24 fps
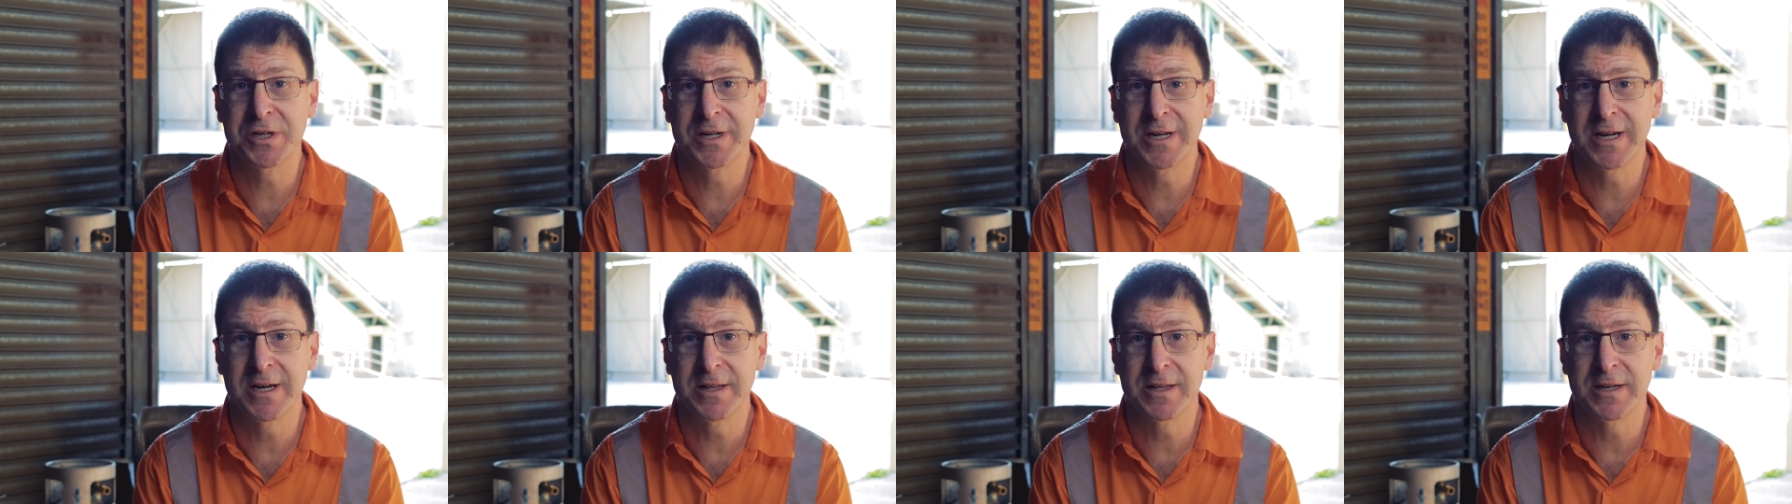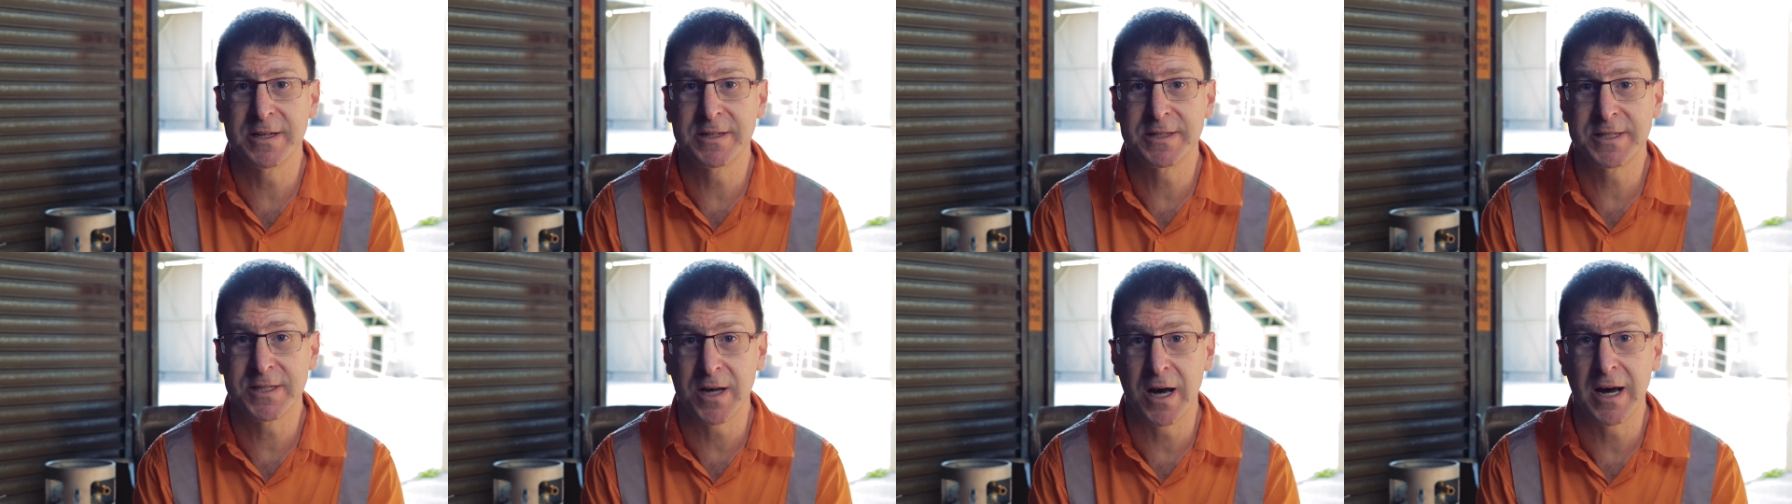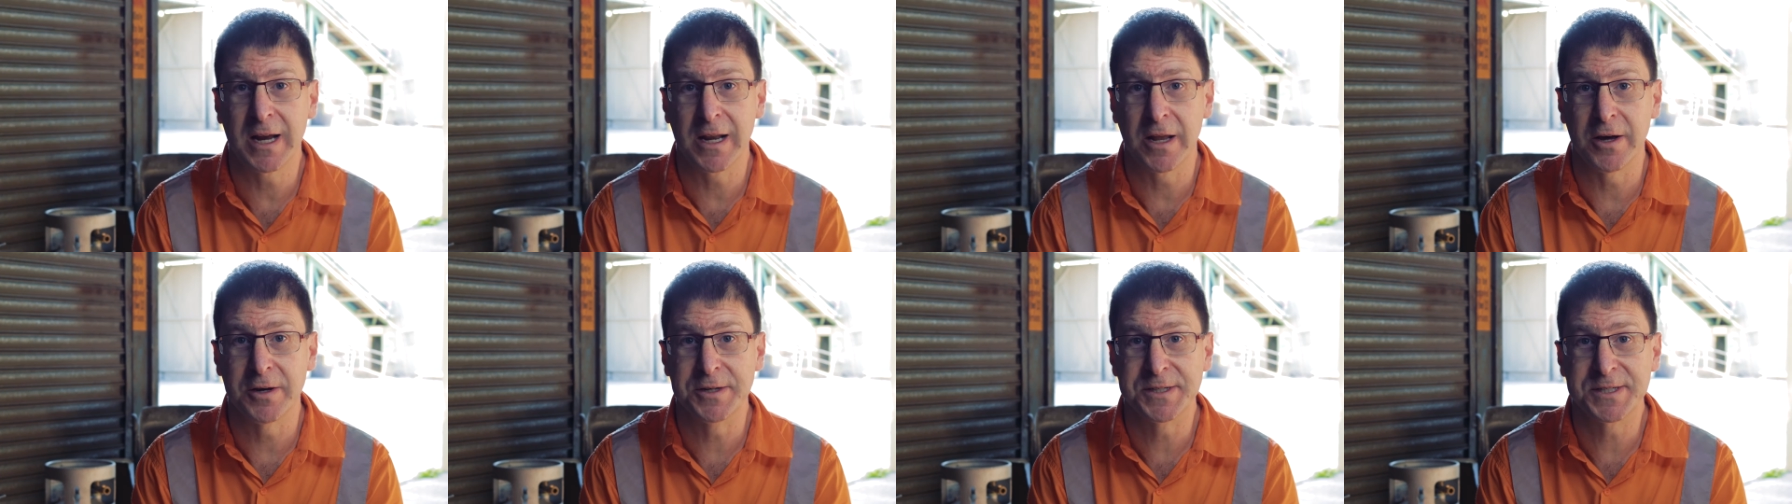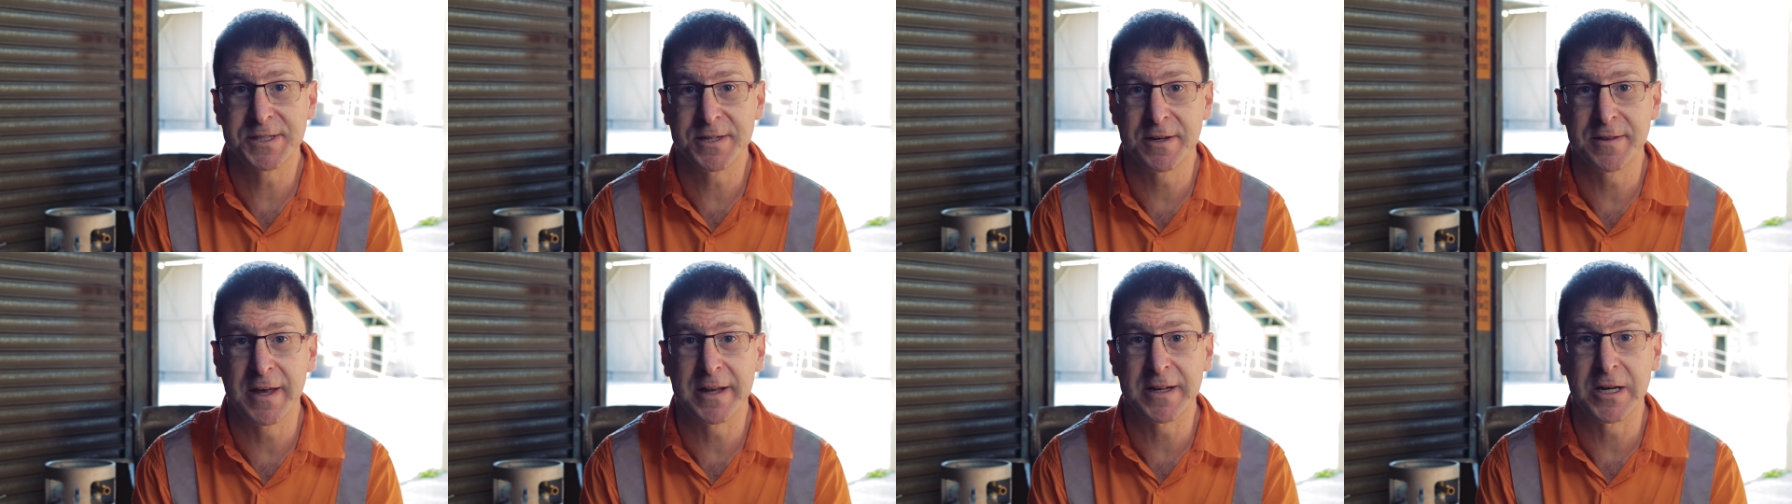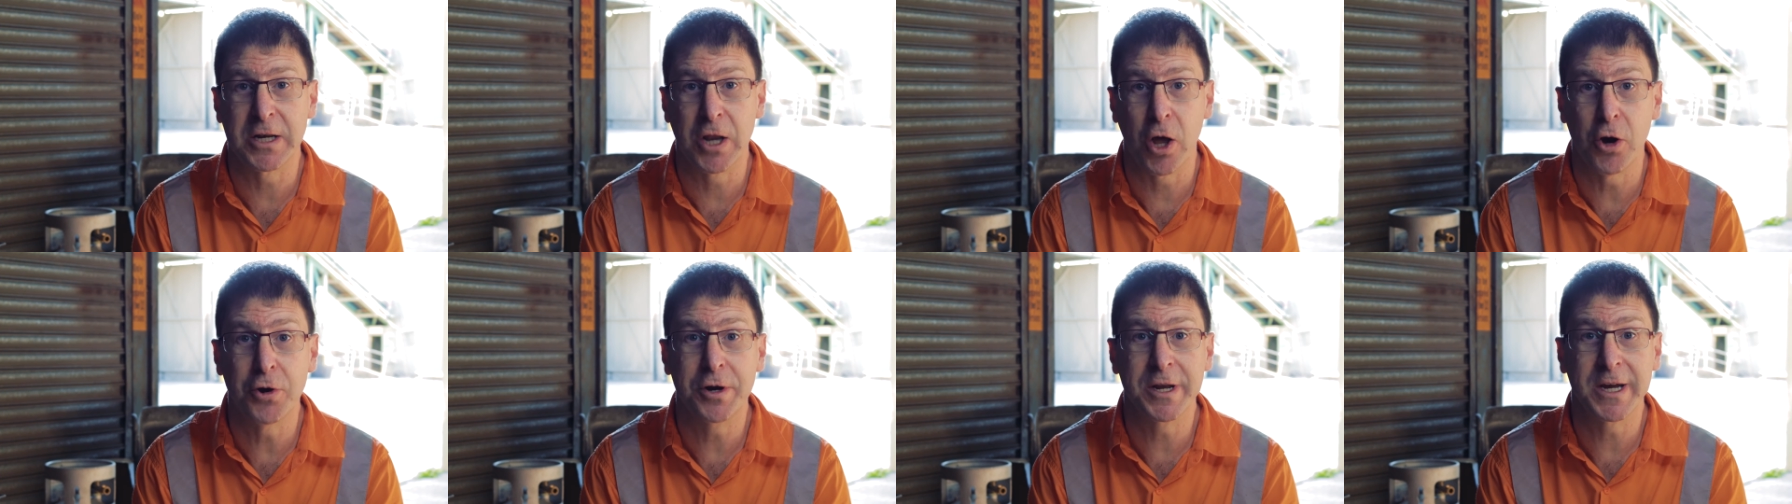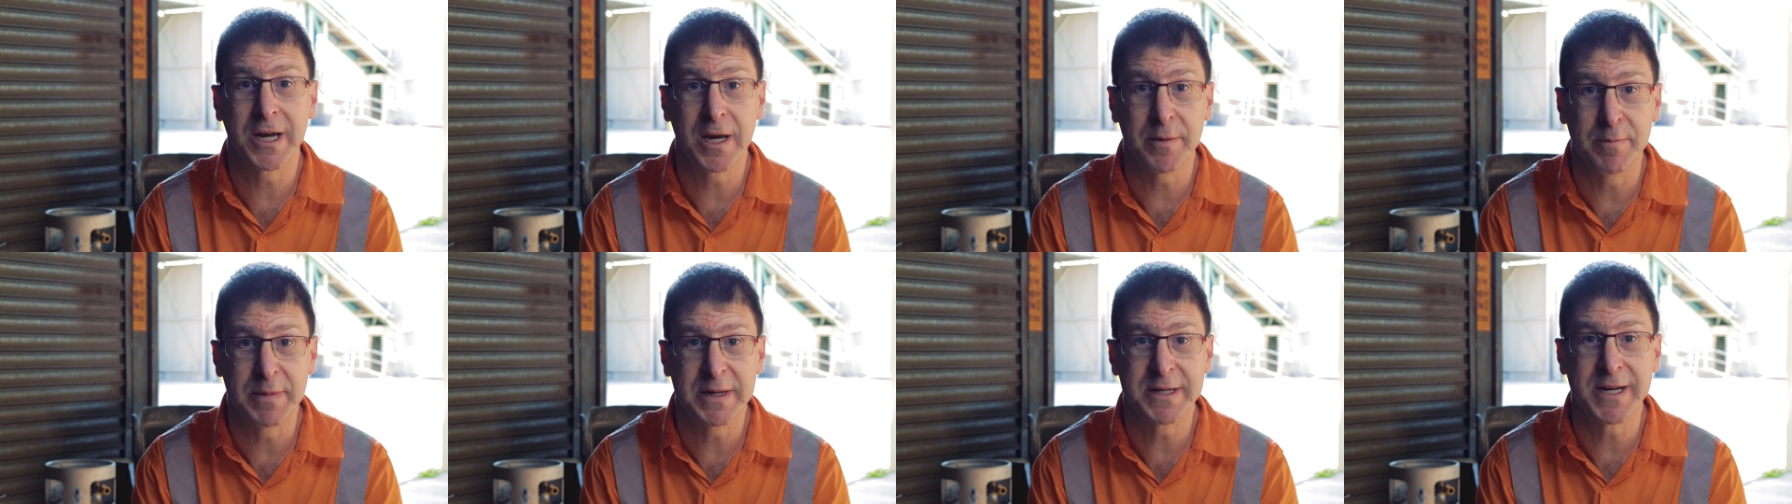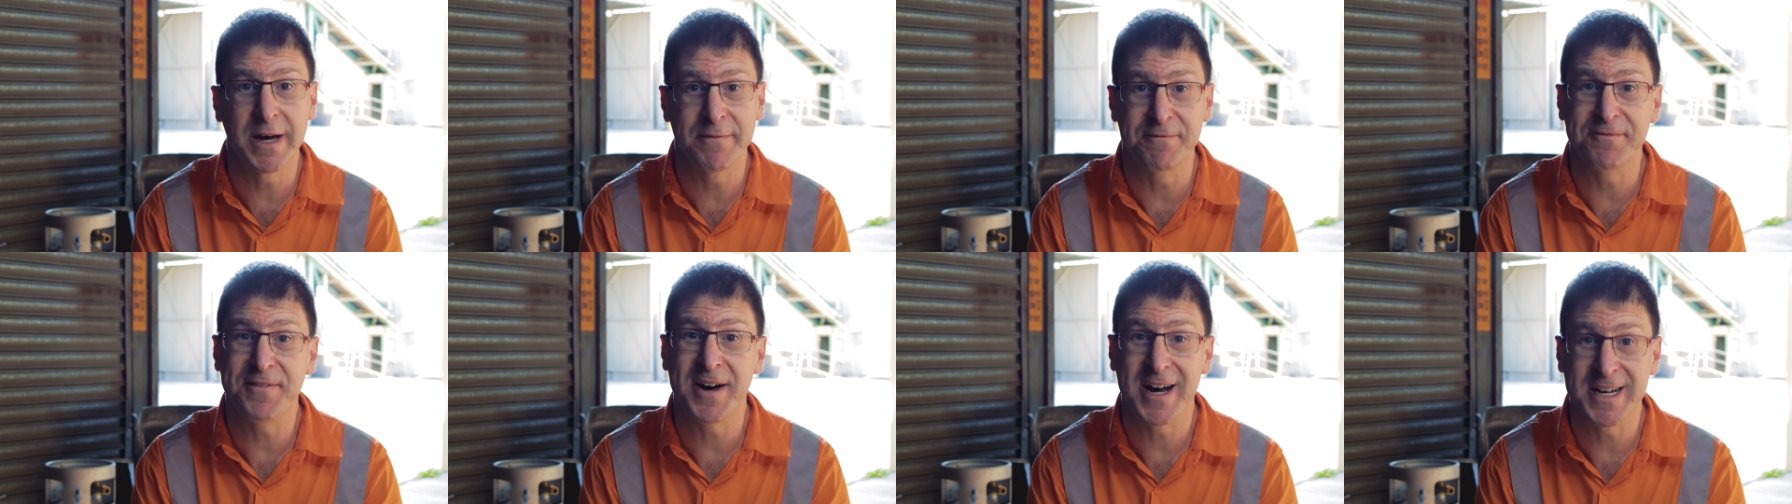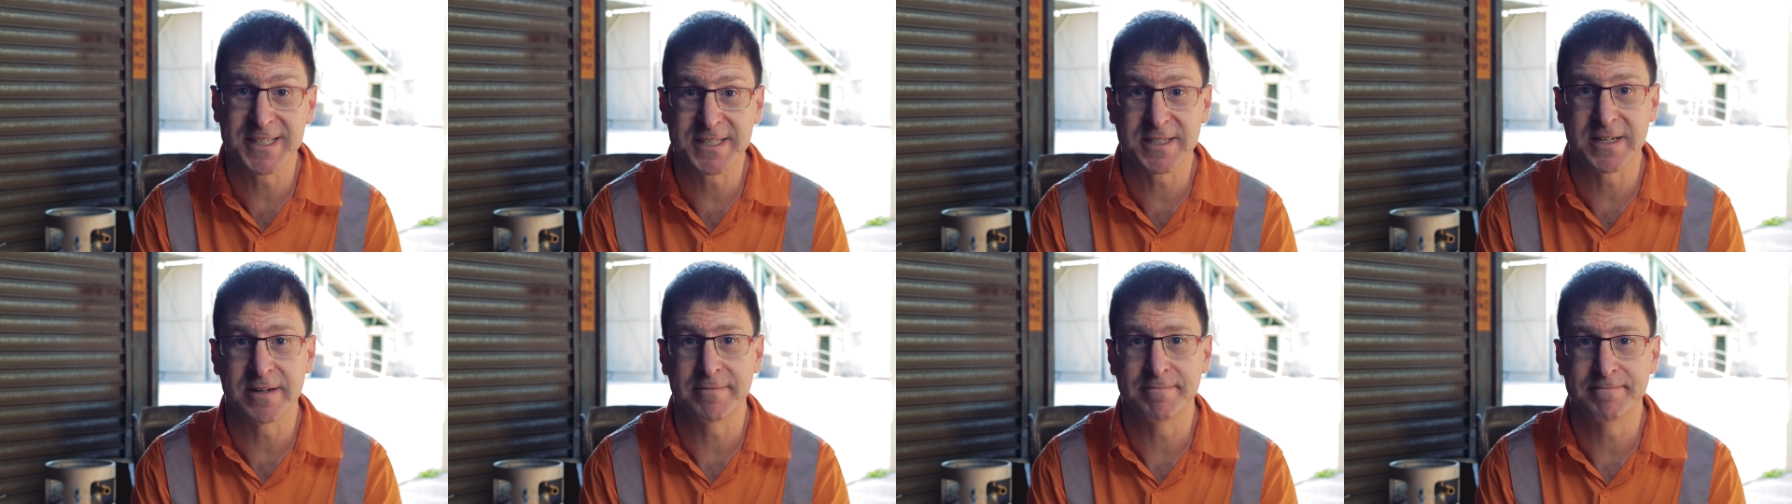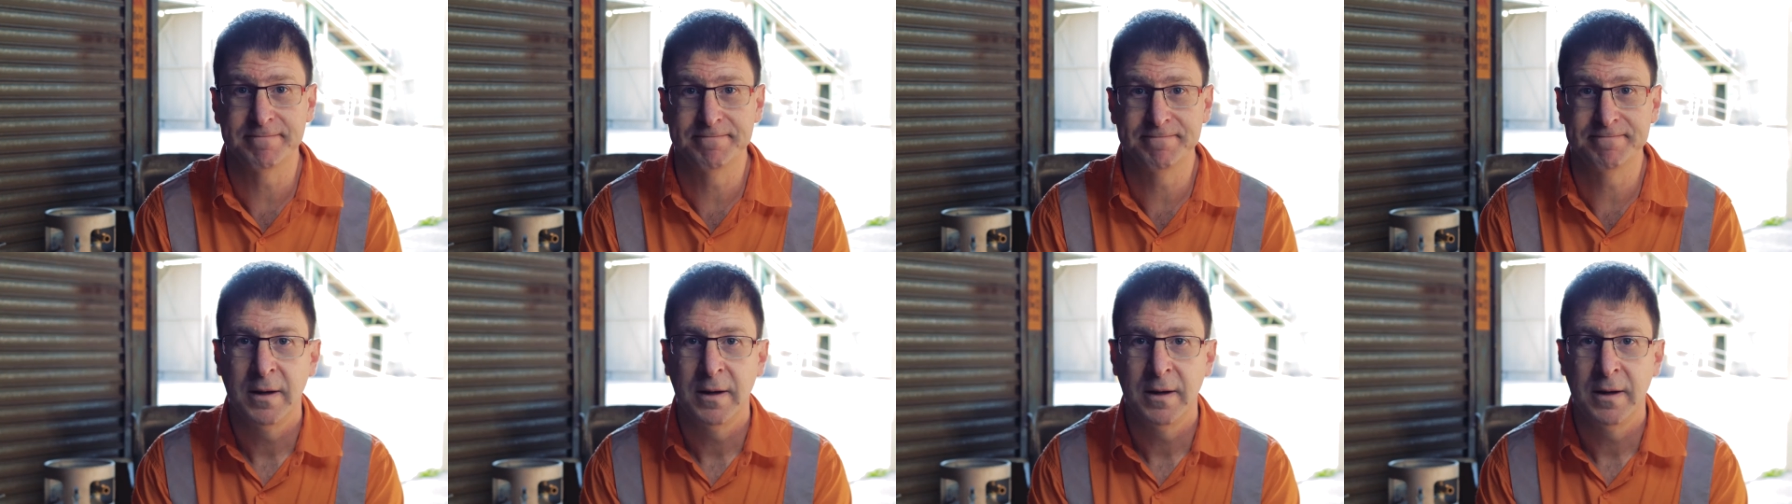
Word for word: are near the silos, so that loading can be done faster.